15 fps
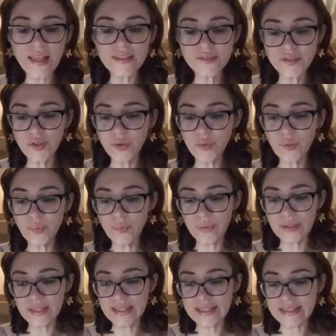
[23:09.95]
So
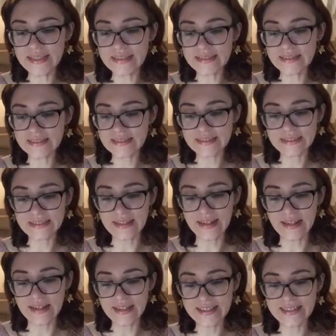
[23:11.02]
please,
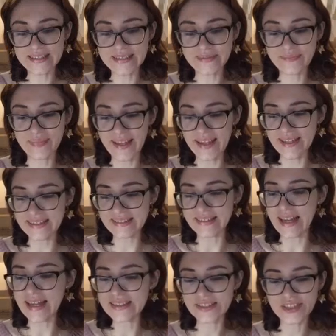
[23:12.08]
guys, pay
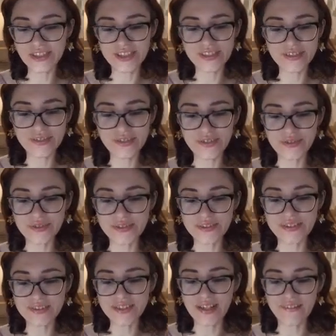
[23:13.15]
attention to
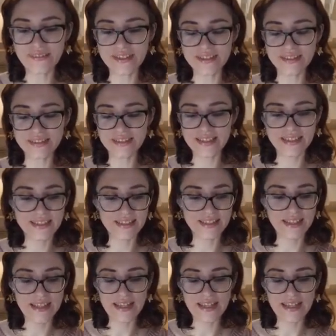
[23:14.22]
this everything,